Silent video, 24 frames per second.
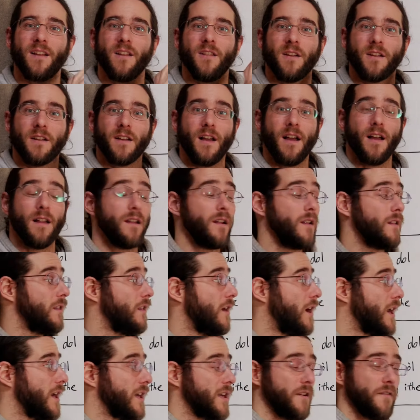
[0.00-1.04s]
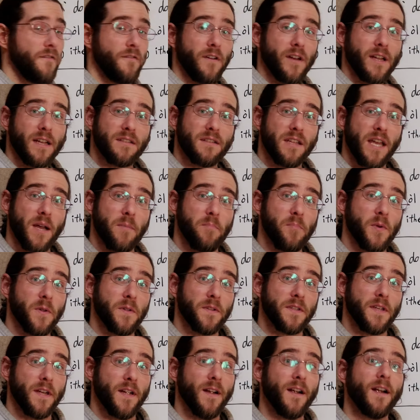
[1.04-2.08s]
a look at a lot of different
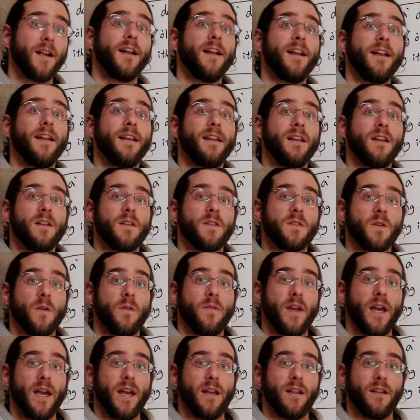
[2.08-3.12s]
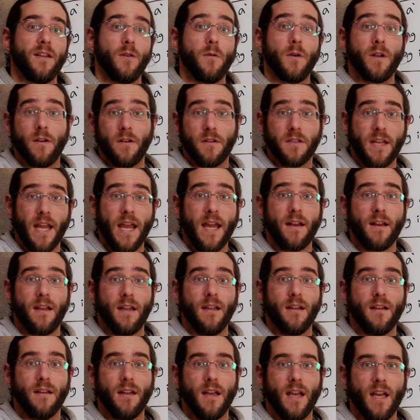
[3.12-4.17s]
examples here so that you understand
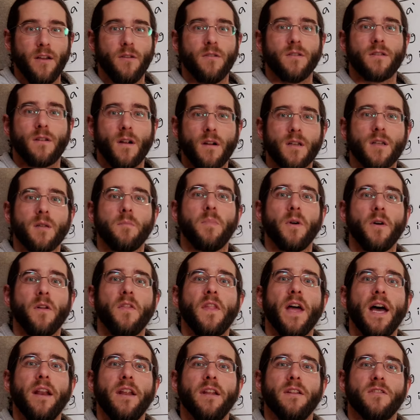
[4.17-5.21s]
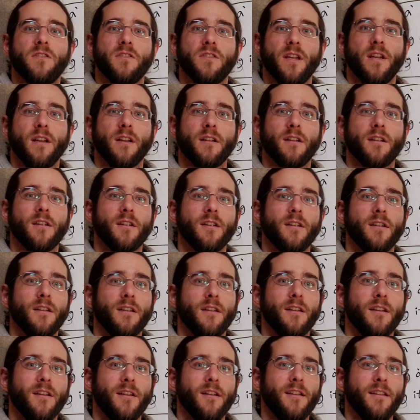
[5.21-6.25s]
it and you start to build that instinct.
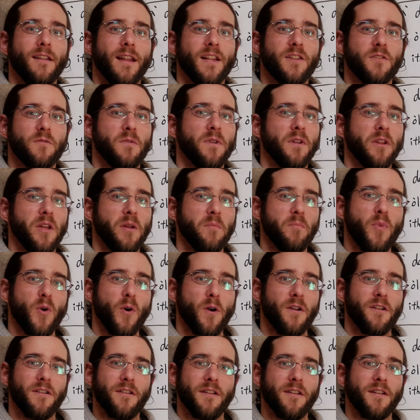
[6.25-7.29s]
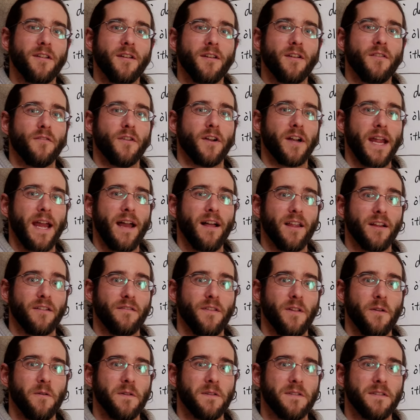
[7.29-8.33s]
That's really important for Gaelic
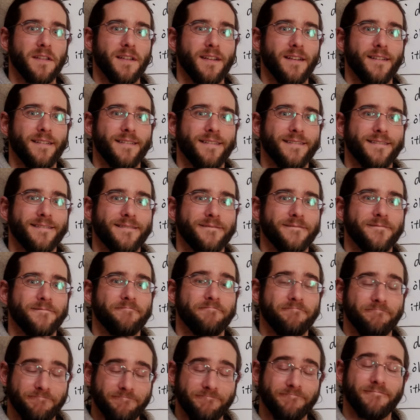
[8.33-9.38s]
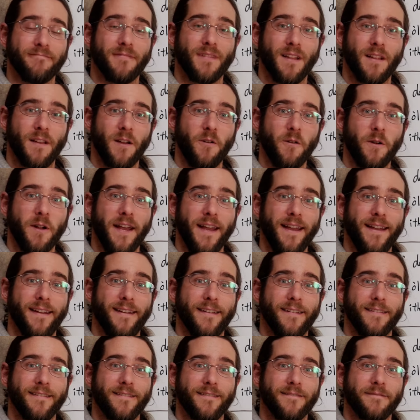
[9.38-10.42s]
fluency. Okay,
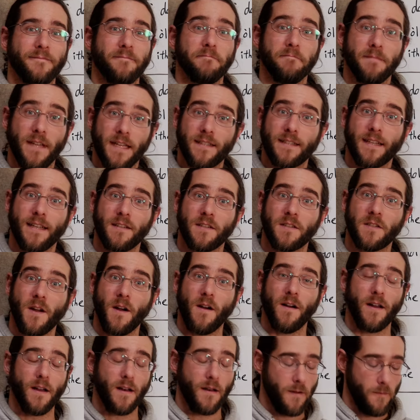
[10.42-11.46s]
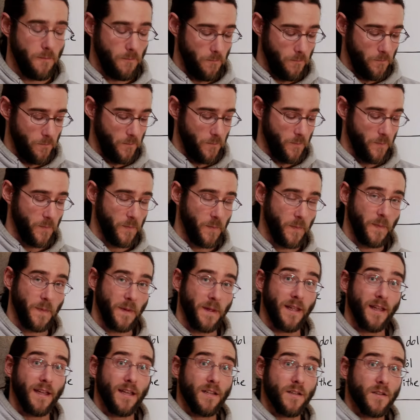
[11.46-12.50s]
let's get started.
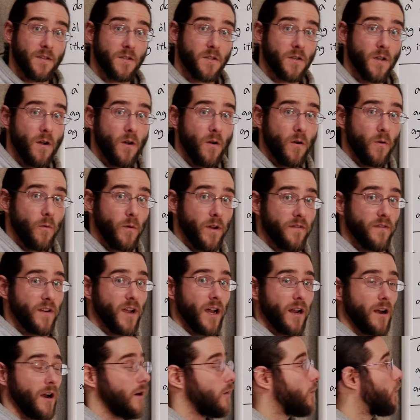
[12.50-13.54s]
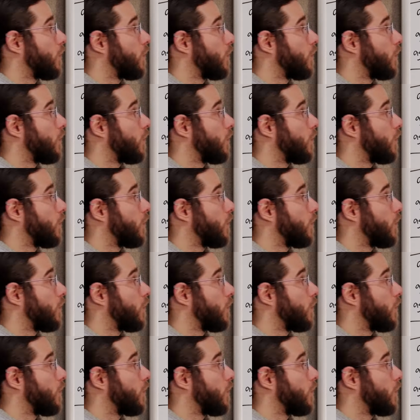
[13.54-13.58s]
So we've got our